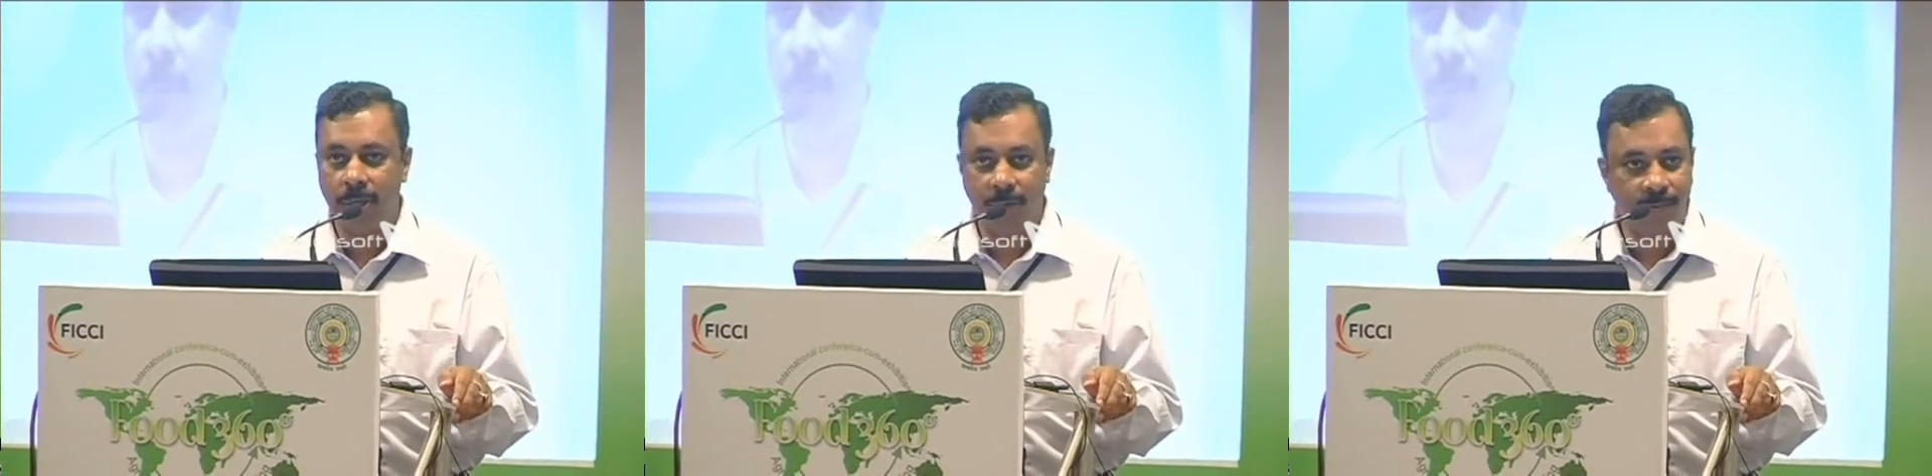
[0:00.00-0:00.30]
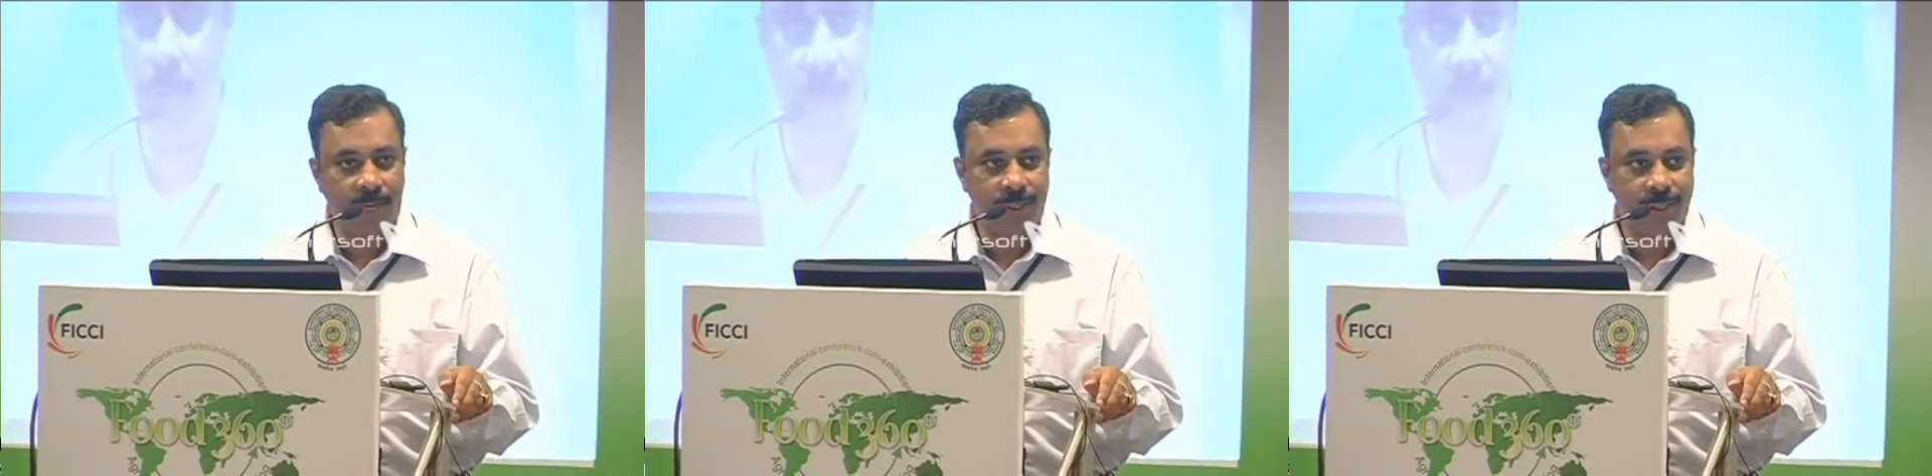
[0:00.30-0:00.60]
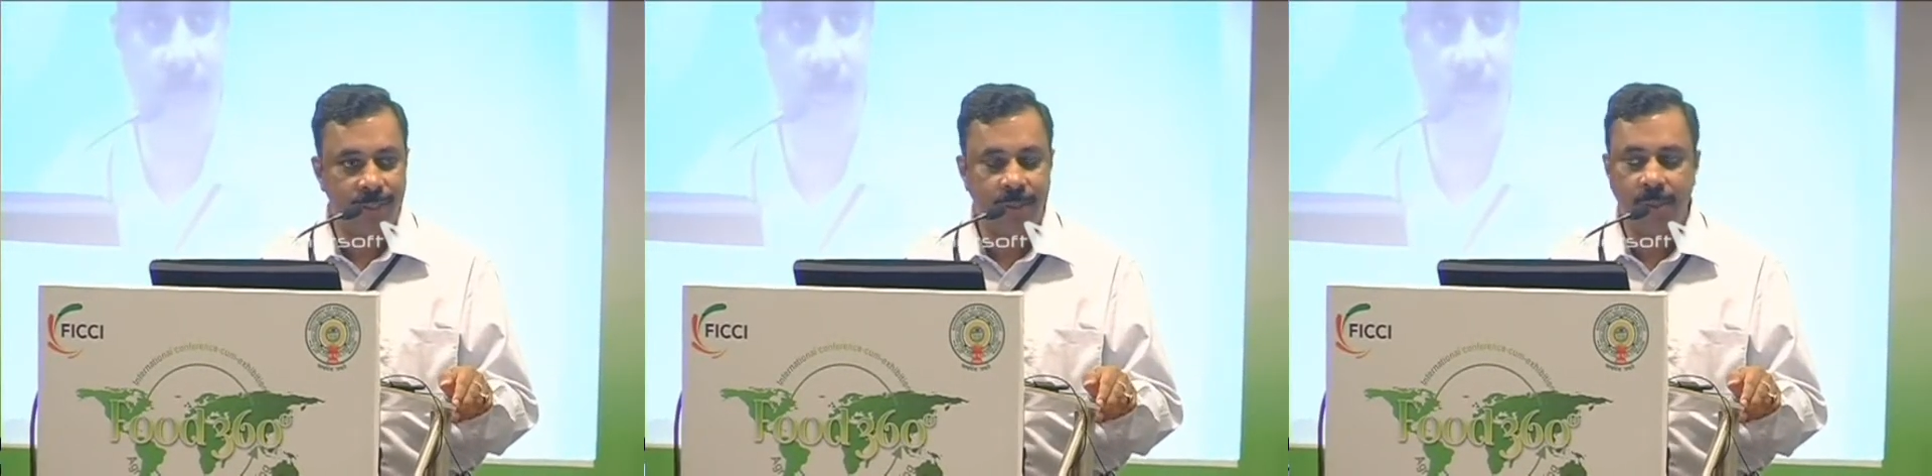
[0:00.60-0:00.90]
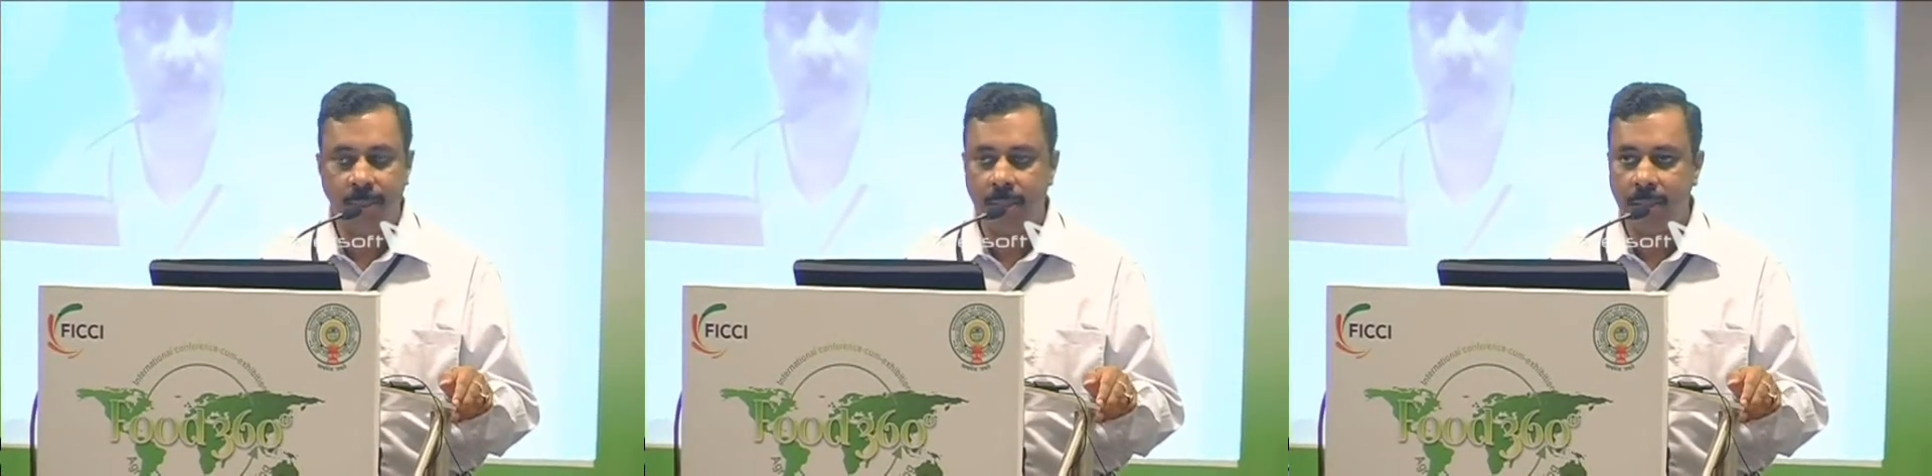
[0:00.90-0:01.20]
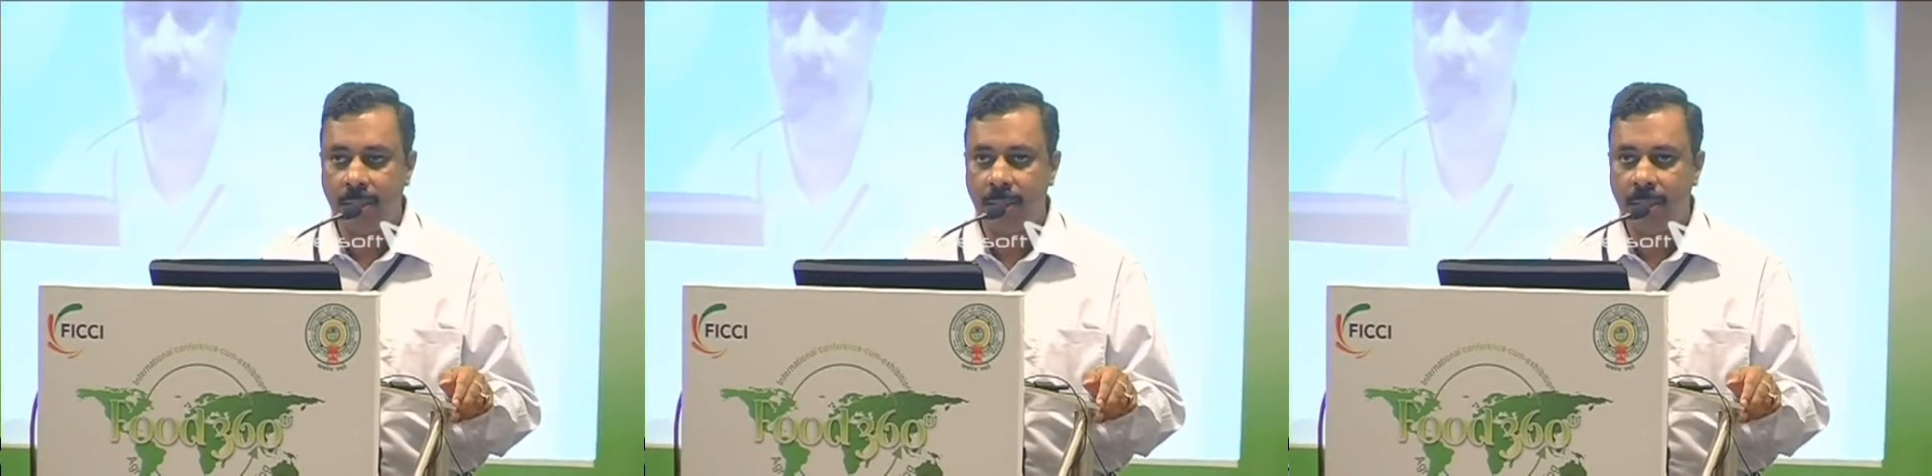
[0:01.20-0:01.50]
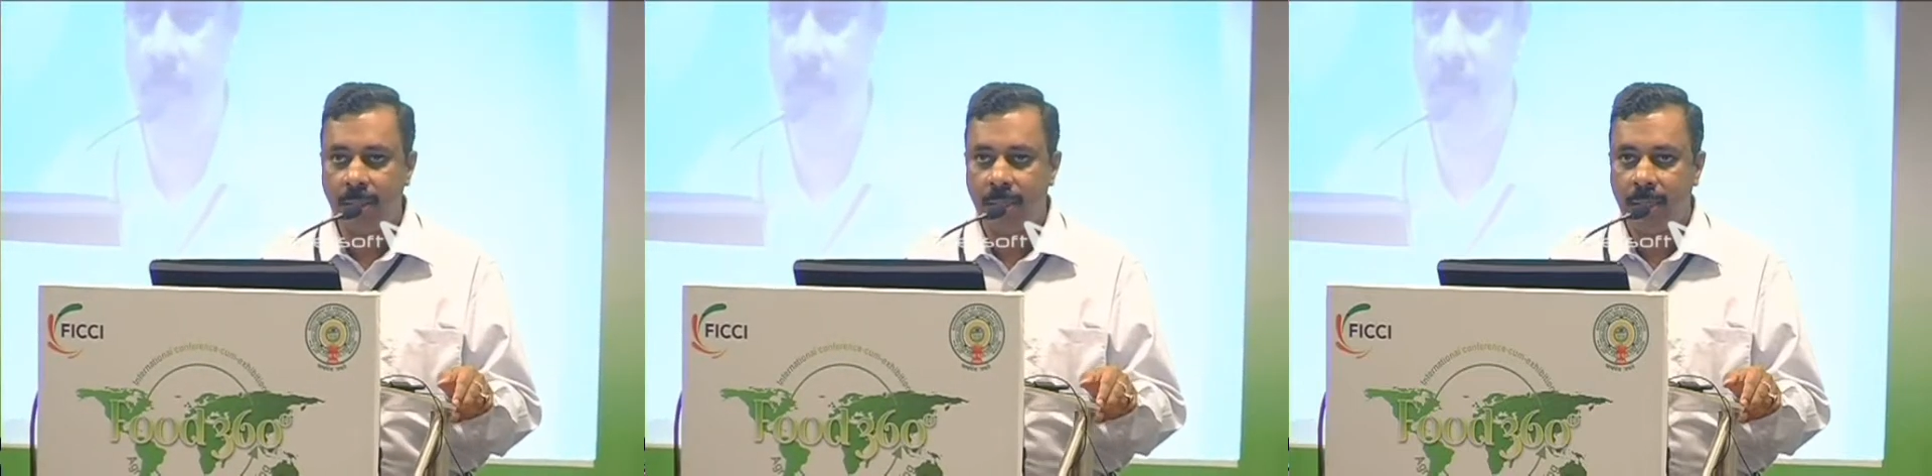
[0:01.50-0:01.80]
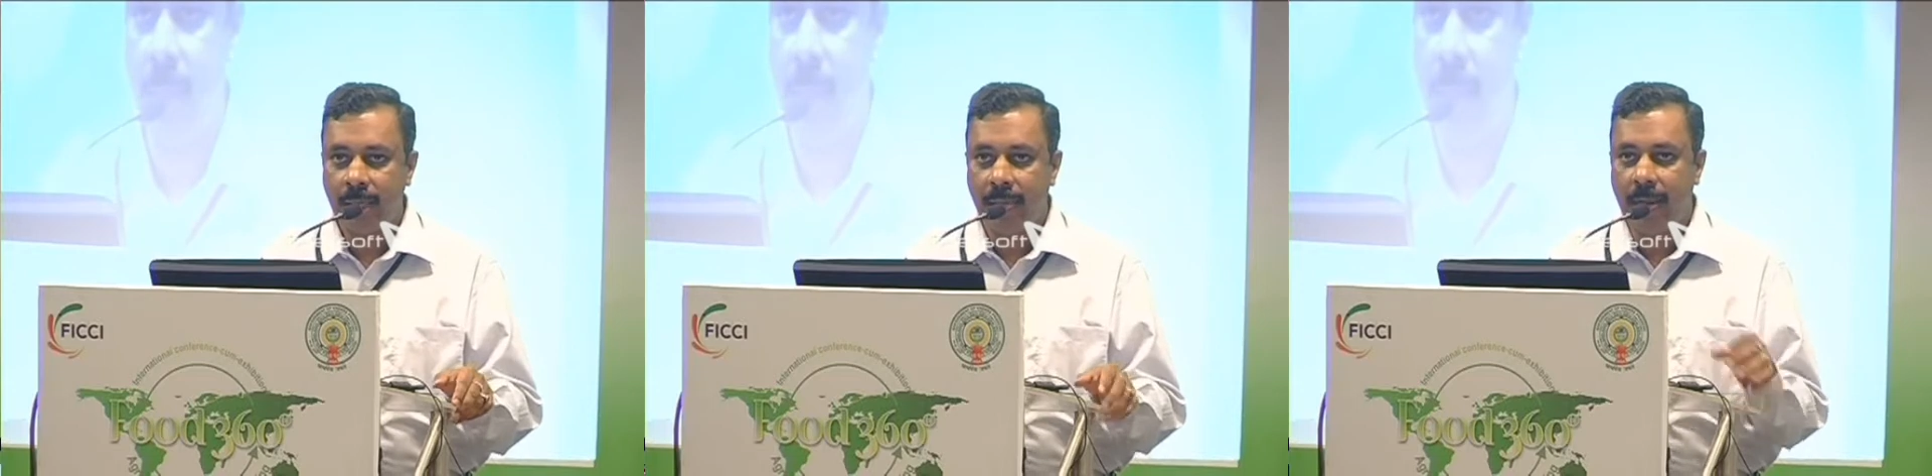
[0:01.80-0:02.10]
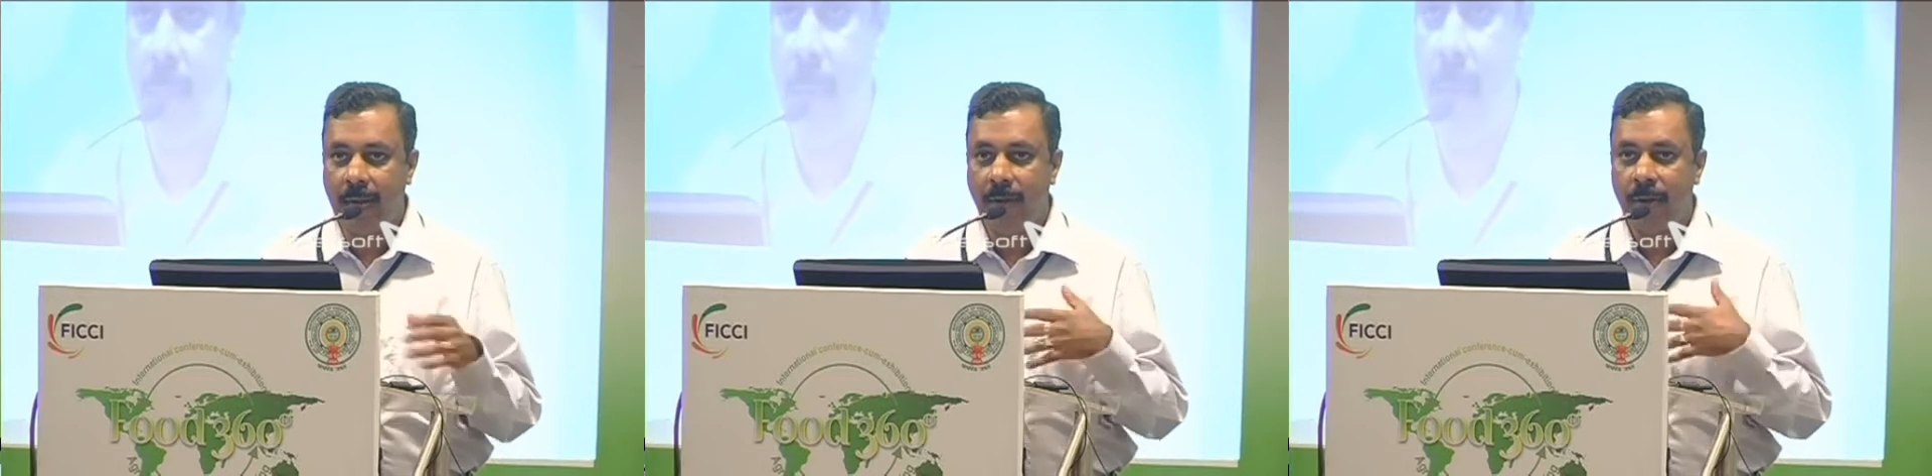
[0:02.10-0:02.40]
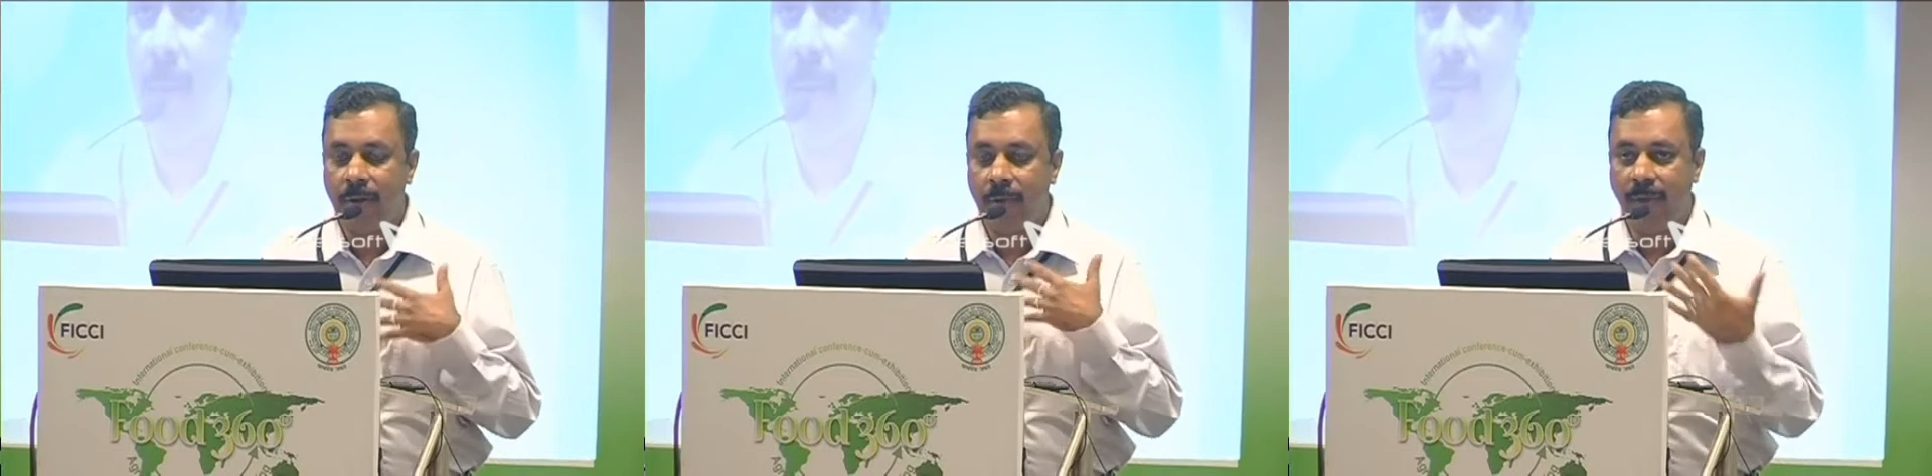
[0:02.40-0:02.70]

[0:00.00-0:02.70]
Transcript: reflection. And